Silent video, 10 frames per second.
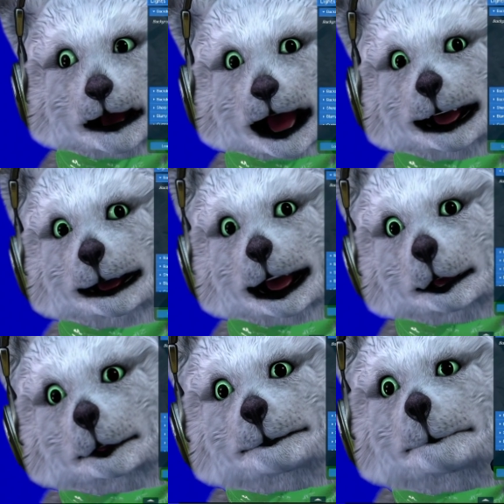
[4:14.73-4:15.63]

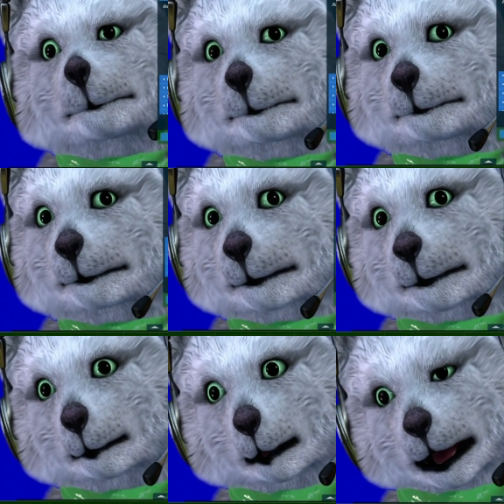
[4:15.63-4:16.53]
And
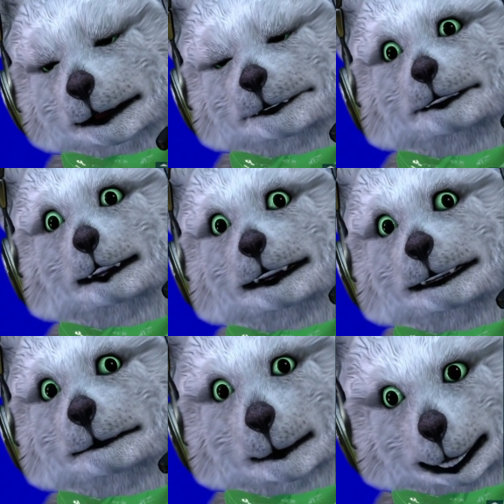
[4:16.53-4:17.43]
I
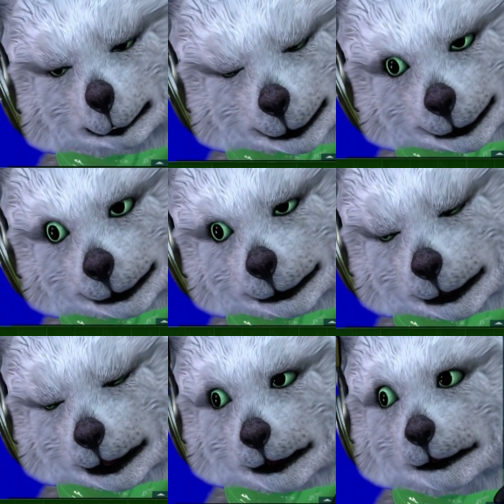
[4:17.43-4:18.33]
use blue.
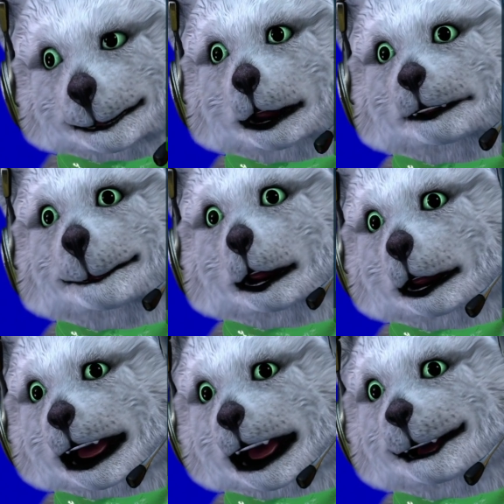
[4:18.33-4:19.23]
Now I know
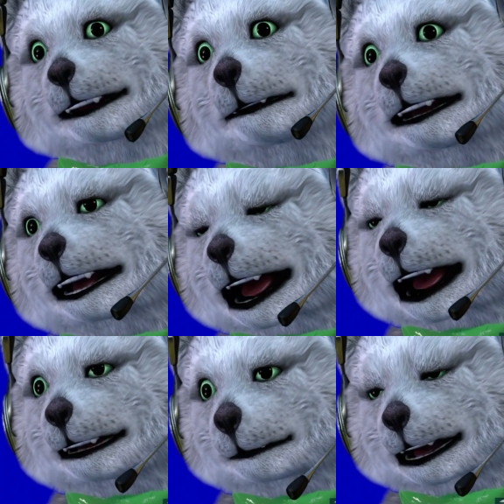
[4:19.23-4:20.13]
that if you guys
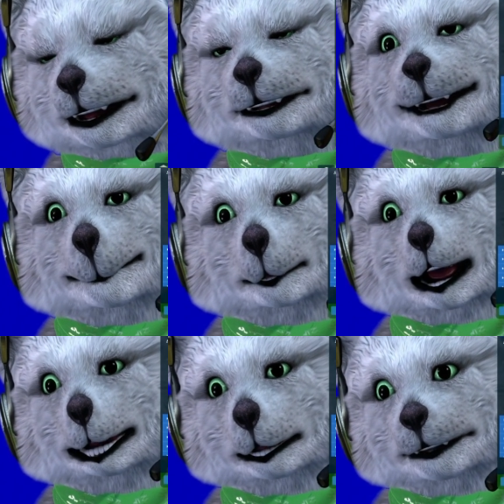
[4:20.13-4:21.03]
are kind of
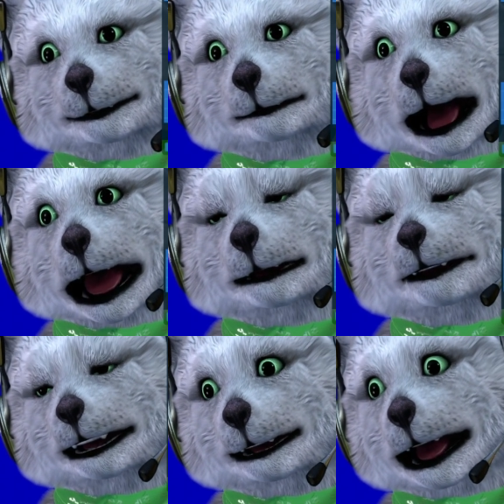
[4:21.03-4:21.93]
familiar with a uh,
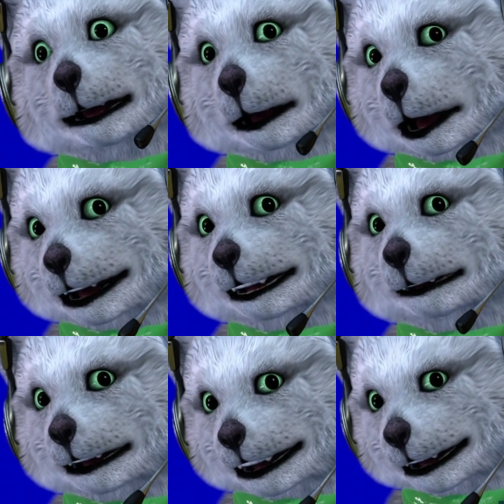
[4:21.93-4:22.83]
concept of green
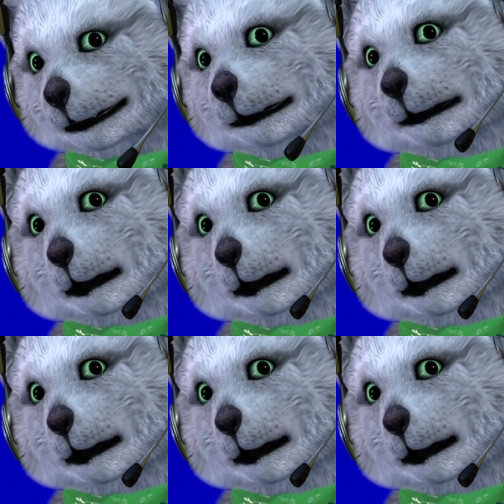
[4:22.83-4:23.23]
screening,